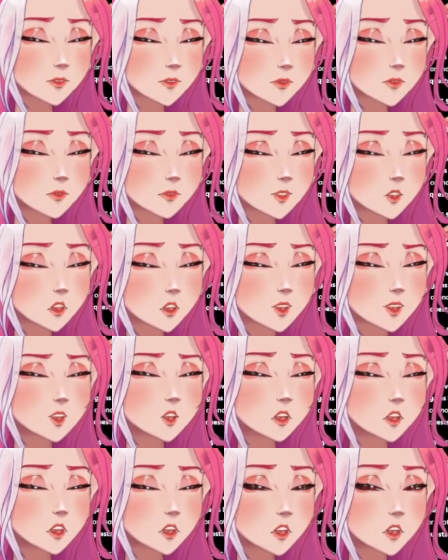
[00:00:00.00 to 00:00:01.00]
Here are
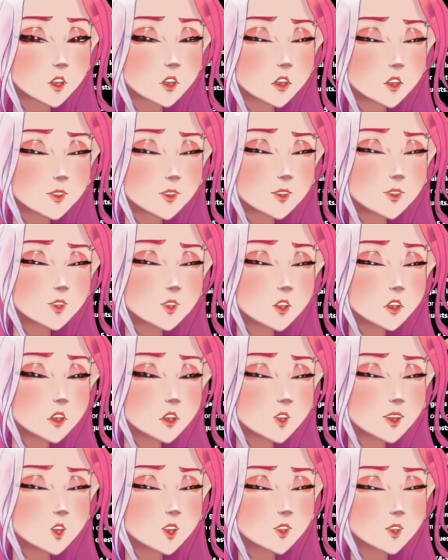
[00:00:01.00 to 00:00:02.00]
some scary,
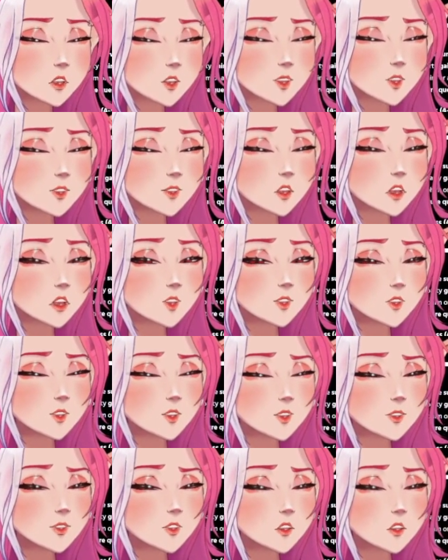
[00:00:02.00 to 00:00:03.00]
desperate, and
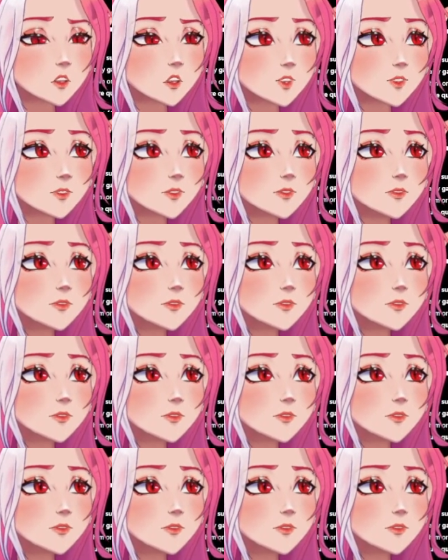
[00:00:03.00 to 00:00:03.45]
atmospheric